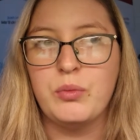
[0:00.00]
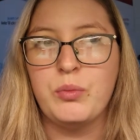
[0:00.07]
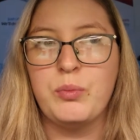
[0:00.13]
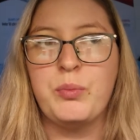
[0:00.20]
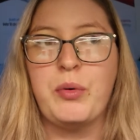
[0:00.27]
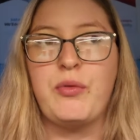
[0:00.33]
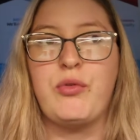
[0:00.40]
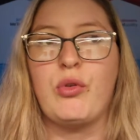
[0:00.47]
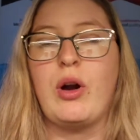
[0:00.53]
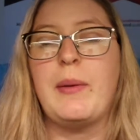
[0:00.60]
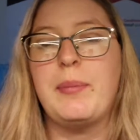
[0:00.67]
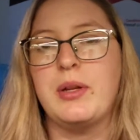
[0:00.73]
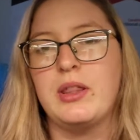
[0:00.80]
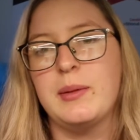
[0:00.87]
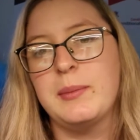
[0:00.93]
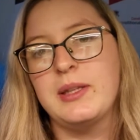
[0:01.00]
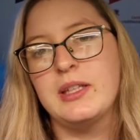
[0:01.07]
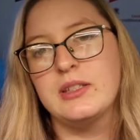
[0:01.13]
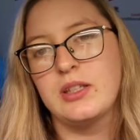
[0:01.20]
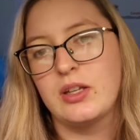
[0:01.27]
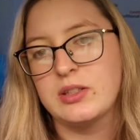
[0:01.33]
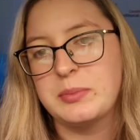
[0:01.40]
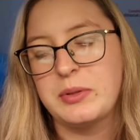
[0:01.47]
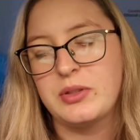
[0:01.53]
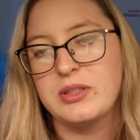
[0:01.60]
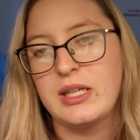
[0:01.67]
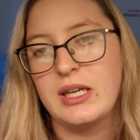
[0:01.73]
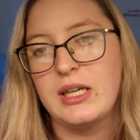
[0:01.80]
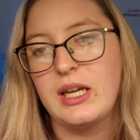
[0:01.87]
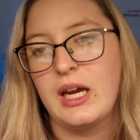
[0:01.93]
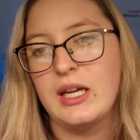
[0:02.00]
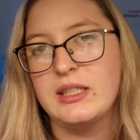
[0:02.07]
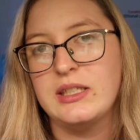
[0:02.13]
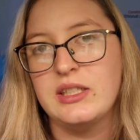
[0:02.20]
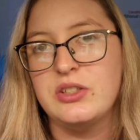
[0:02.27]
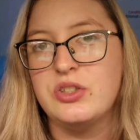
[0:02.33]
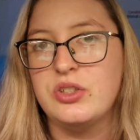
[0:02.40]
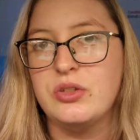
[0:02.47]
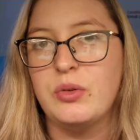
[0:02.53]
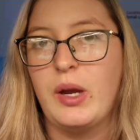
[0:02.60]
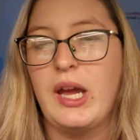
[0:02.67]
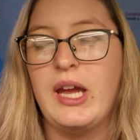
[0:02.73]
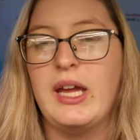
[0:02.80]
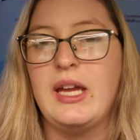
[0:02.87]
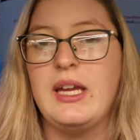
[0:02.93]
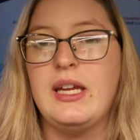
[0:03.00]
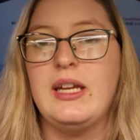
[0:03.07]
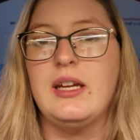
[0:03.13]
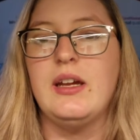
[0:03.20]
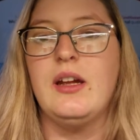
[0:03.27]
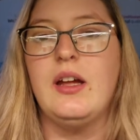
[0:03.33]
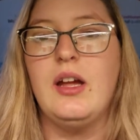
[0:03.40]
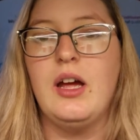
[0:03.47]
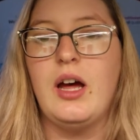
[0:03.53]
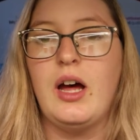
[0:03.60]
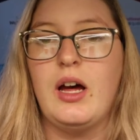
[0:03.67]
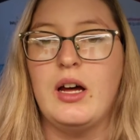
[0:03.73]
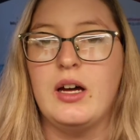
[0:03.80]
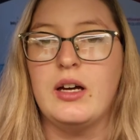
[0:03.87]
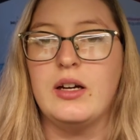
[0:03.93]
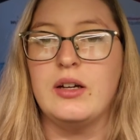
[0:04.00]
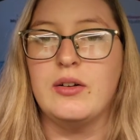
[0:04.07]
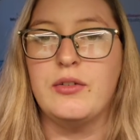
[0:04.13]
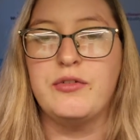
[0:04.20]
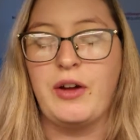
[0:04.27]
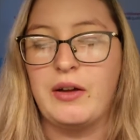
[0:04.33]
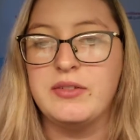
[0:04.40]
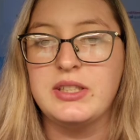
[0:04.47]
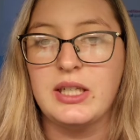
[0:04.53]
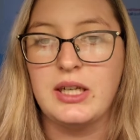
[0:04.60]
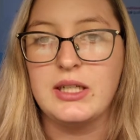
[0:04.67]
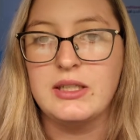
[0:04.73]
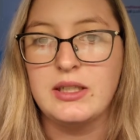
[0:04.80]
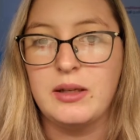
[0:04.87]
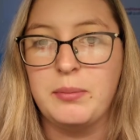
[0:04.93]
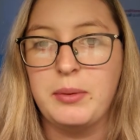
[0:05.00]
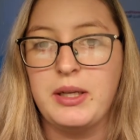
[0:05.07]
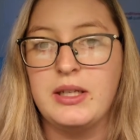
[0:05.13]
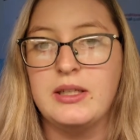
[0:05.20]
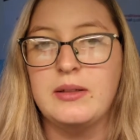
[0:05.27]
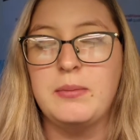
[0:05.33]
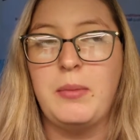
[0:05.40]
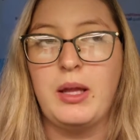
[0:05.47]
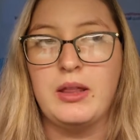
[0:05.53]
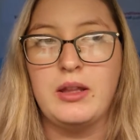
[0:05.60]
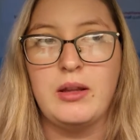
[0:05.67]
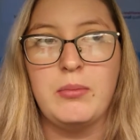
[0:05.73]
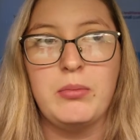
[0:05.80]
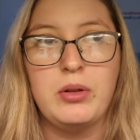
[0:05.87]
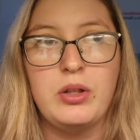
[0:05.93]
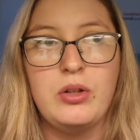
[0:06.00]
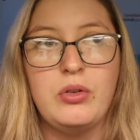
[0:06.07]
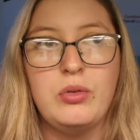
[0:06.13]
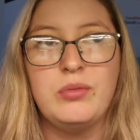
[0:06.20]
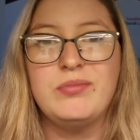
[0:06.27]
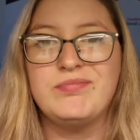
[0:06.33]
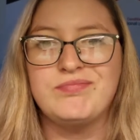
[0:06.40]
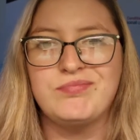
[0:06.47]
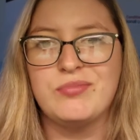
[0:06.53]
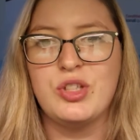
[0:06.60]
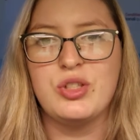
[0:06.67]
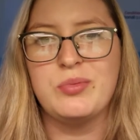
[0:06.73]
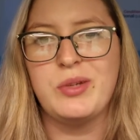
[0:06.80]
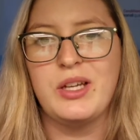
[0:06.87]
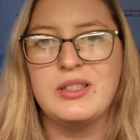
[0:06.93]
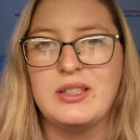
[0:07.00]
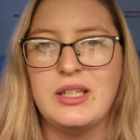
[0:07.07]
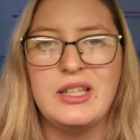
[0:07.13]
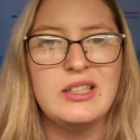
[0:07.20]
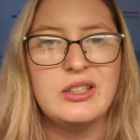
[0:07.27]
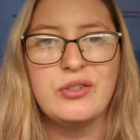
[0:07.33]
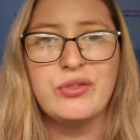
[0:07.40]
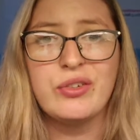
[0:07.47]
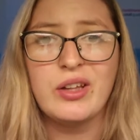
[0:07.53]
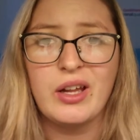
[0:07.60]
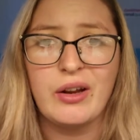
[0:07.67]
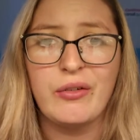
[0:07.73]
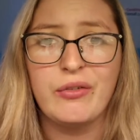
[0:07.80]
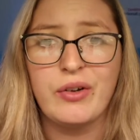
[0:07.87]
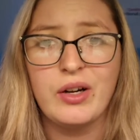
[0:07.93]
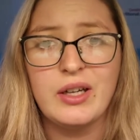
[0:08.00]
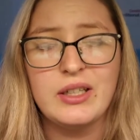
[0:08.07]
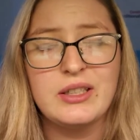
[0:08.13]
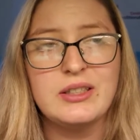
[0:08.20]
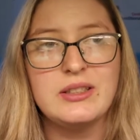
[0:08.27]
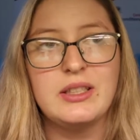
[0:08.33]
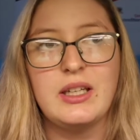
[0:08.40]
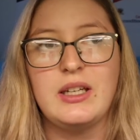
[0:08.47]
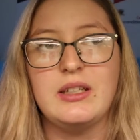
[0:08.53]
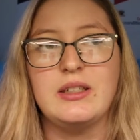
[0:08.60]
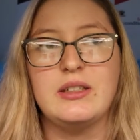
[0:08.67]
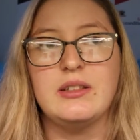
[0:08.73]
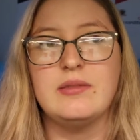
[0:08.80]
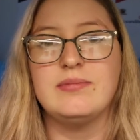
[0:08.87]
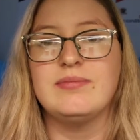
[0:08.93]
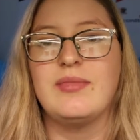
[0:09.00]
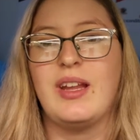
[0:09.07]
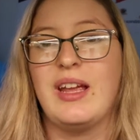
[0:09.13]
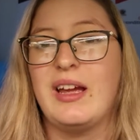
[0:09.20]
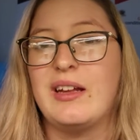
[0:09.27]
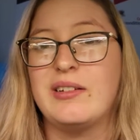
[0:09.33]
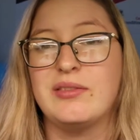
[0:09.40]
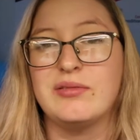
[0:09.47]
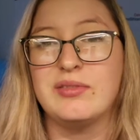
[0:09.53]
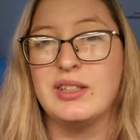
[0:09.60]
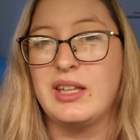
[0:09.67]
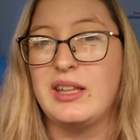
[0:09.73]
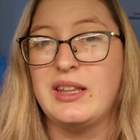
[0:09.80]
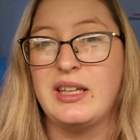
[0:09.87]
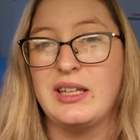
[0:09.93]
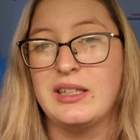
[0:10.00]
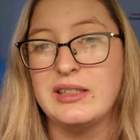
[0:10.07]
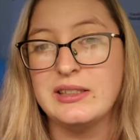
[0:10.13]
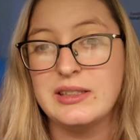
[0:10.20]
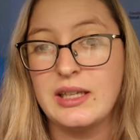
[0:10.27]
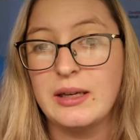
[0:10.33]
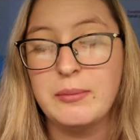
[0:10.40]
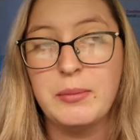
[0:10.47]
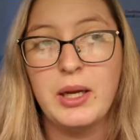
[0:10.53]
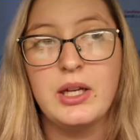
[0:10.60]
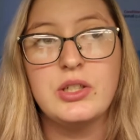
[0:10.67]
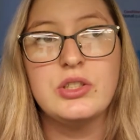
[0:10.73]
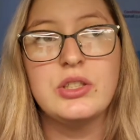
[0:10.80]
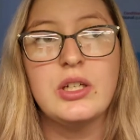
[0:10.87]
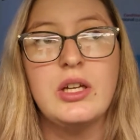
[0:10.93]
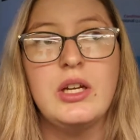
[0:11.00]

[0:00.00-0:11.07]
Before I put them in this hospital tank, I did do a 5-second dip in methylene blue, just because it is for like fungus, and I don't really think it did much.